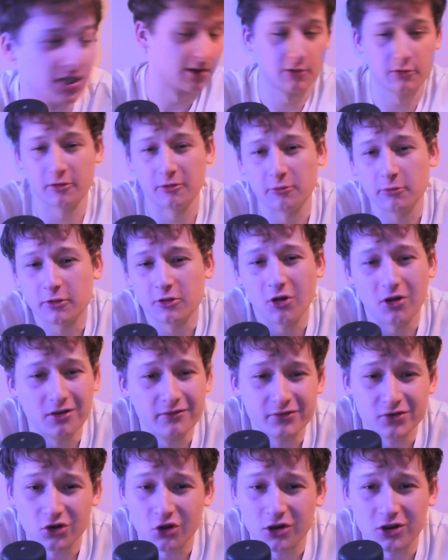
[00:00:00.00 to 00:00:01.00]
So it's not even
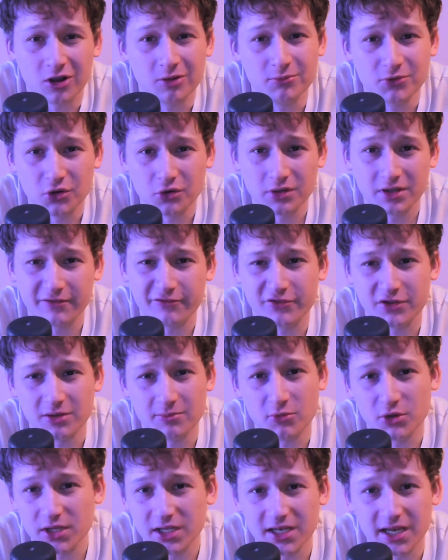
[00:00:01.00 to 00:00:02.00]
like I'm doing it for the
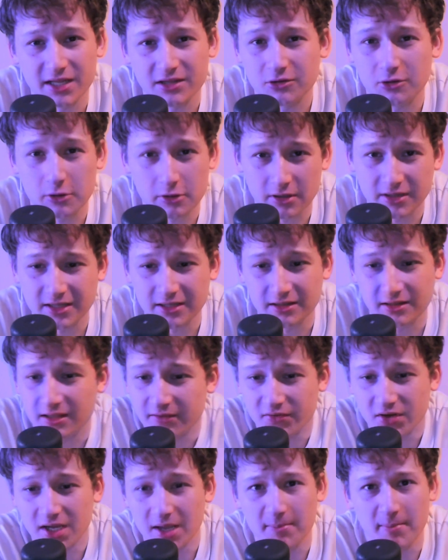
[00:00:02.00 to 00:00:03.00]
money, lad, because I didn't even
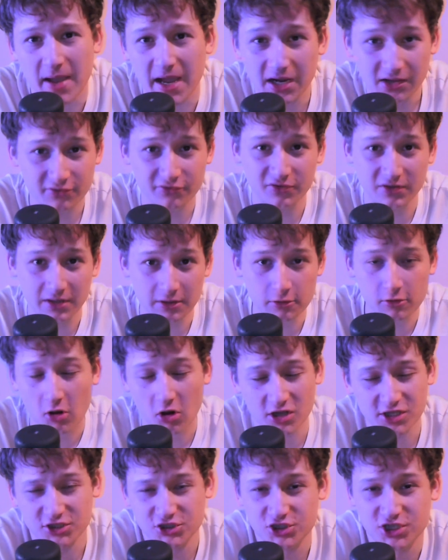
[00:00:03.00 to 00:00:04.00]
get paid for this. I
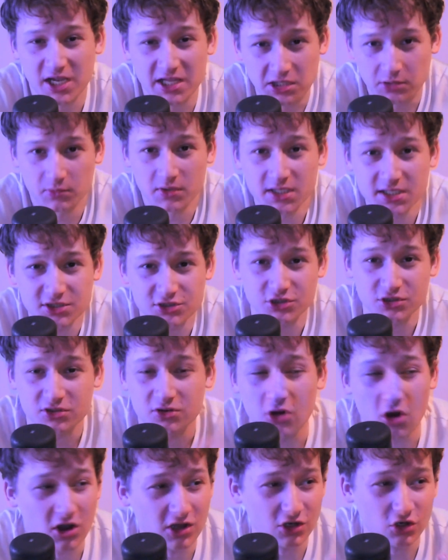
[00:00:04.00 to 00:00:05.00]
genuinely
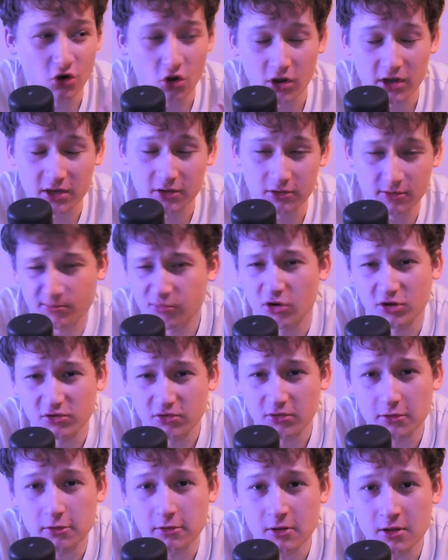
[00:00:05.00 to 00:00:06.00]
I like the
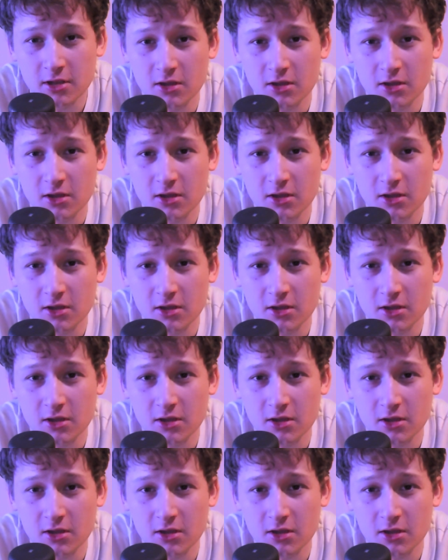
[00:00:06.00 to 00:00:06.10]
products.